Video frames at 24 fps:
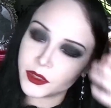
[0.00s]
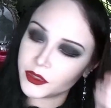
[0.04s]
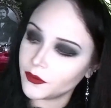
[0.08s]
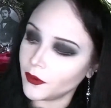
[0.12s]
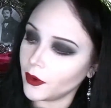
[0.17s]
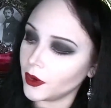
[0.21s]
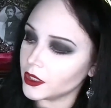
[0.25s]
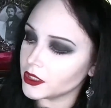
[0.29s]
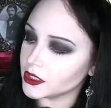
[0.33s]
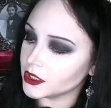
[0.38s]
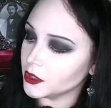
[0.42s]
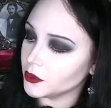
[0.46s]
as
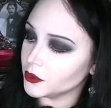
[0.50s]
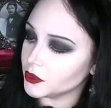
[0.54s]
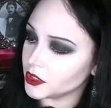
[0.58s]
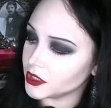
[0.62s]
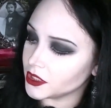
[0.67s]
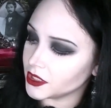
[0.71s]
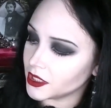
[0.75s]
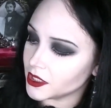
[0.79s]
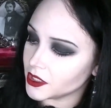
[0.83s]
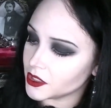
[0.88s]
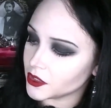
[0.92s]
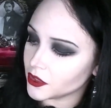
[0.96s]
far as louche
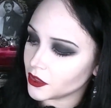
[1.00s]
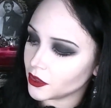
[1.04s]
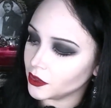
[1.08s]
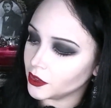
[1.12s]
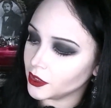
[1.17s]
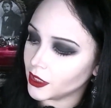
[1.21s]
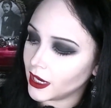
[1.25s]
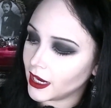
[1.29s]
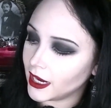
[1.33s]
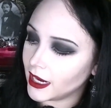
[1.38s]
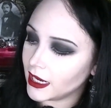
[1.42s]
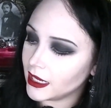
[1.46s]
is
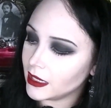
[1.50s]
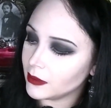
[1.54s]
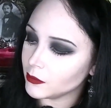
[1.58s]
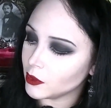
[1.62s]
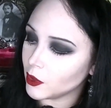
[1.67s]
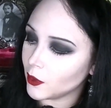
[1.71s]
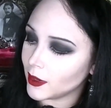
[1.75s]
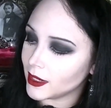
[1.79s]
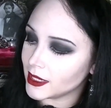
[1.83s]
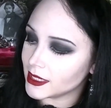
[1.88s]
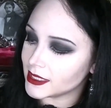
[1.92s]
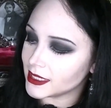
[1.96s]
concerned, I am
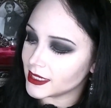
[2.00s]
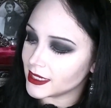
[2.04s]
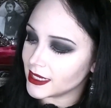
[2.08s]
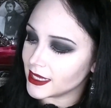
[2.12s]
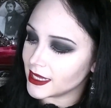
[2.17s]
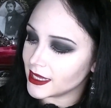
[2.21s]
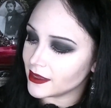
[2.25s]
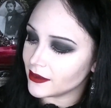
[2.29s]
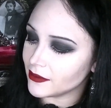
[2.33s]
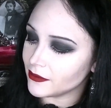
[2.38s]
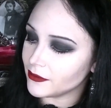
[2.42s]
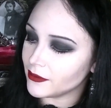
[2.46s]
going to
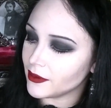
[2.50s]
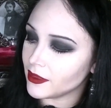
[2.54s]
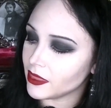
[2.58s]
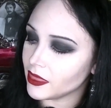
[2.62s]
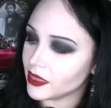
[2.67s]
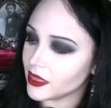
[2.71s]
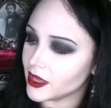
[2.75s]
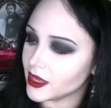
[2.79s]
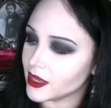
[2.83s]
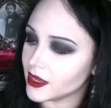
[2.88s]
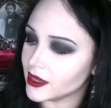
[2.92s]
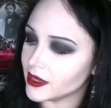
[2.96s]
give
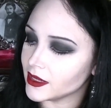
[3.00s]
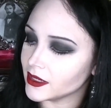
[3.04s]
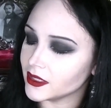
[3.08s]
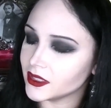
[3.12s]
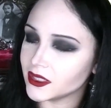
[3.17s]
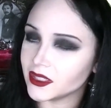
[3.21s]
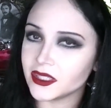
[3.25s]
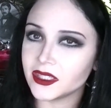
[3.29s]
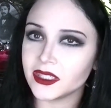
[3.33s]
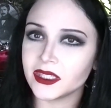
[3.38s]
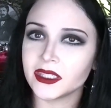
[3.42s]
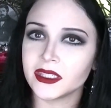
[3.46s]

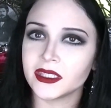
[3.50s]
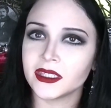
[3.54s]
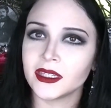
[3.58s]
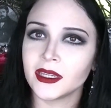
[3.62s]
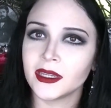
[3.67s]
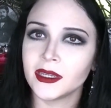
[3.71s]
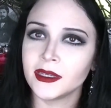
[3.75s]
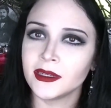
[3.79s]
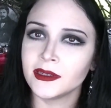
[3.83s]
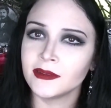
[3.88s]
this...